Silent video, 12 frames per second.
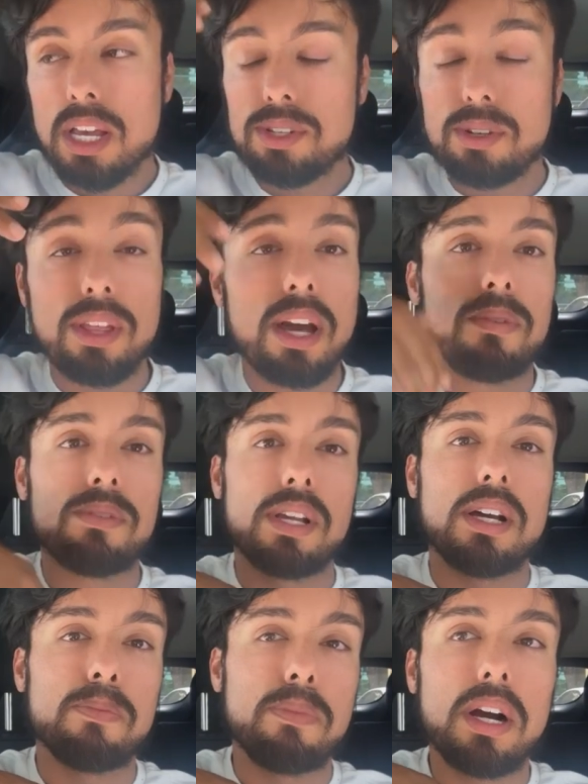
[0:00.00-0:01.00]
So that was
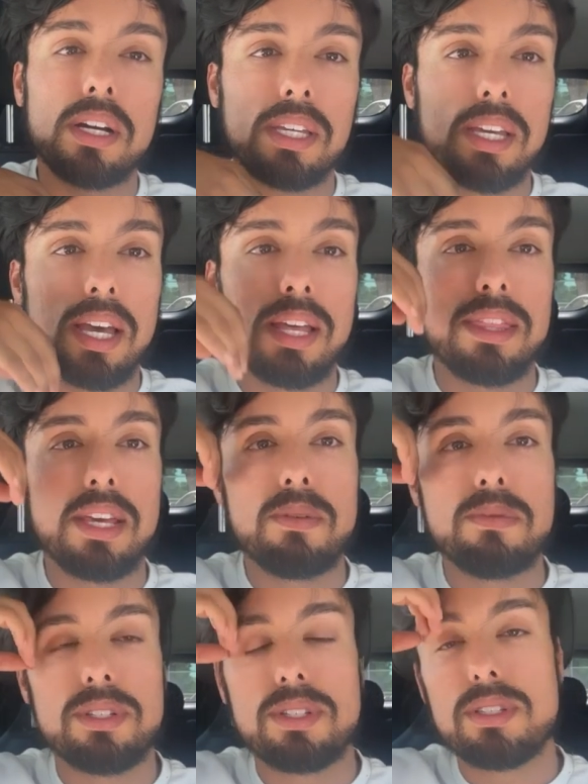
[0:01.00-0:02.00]
out of pocket. And
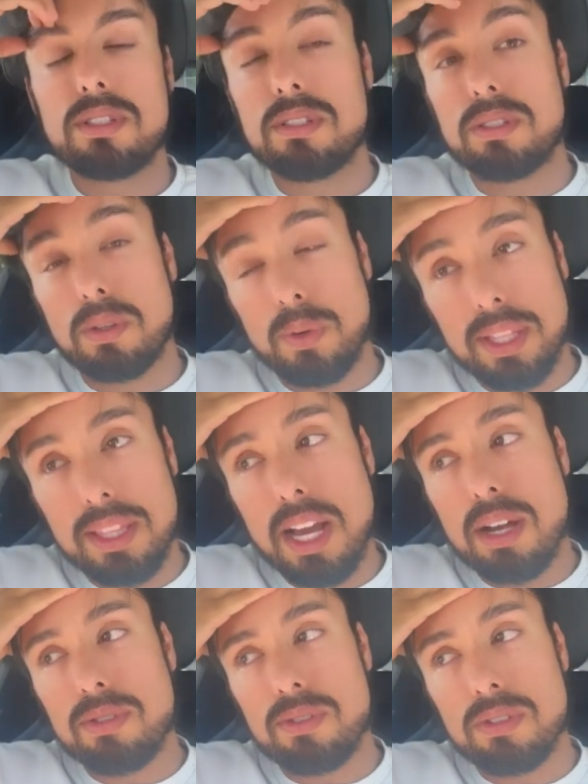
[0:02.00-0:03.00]
that was
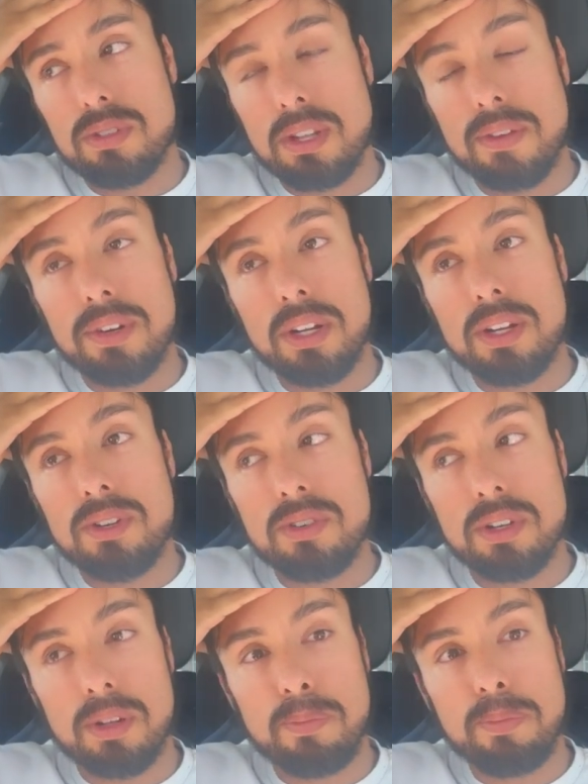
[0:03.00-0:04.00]

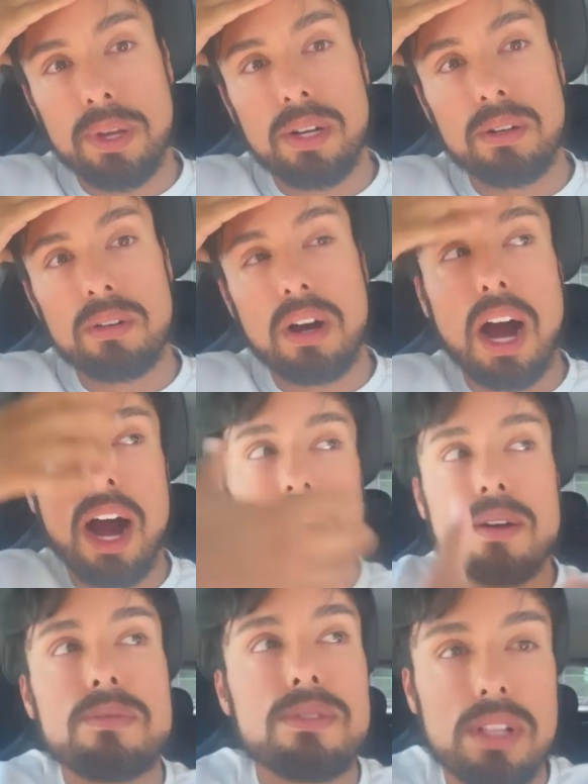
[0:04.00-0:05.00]
$3,700. Pero
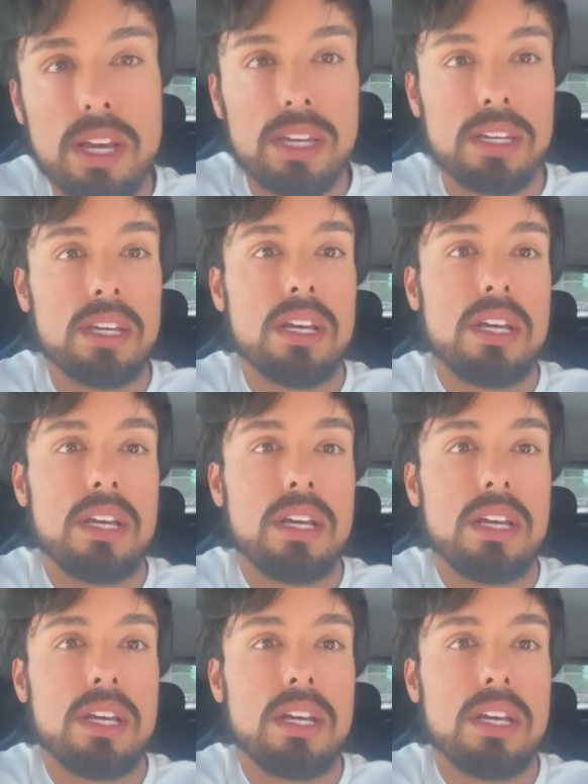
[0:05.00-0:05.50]
I was like,